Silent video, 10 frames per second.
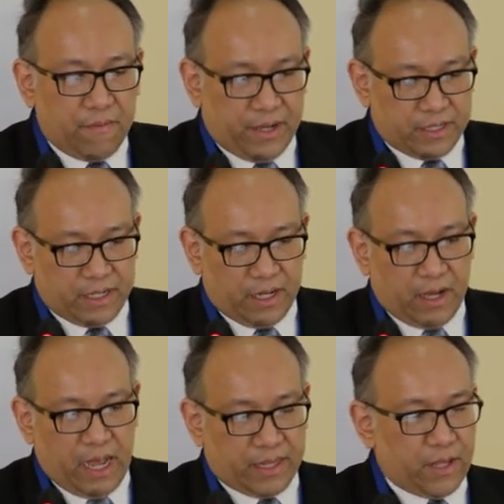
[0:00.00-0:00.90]
But
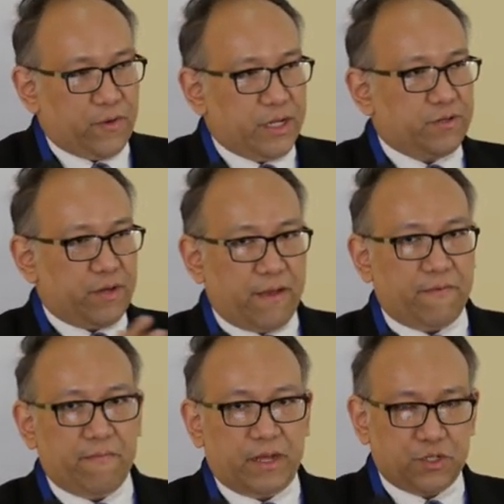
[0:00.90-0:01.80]
I think we need to
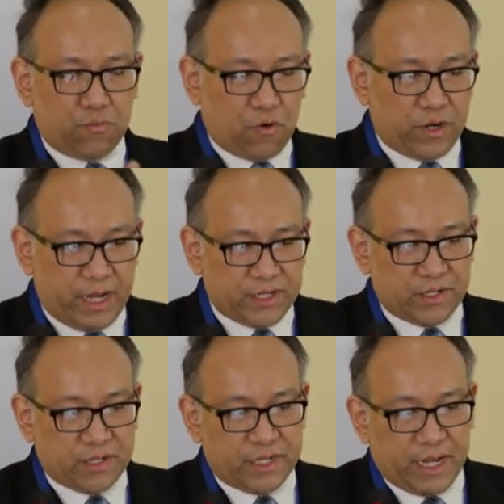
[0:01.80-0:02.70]
have a much more
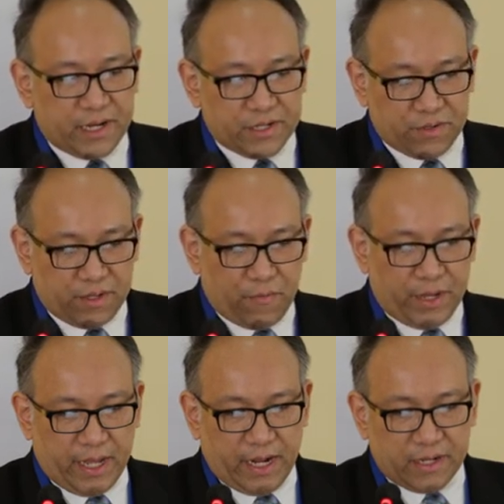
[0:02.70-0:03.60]
national data so that
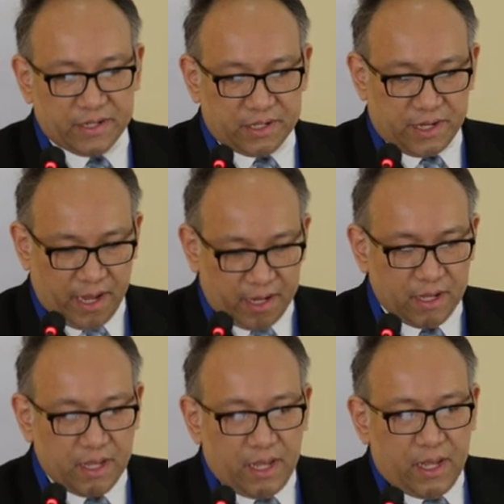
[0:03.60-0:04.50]
we can understand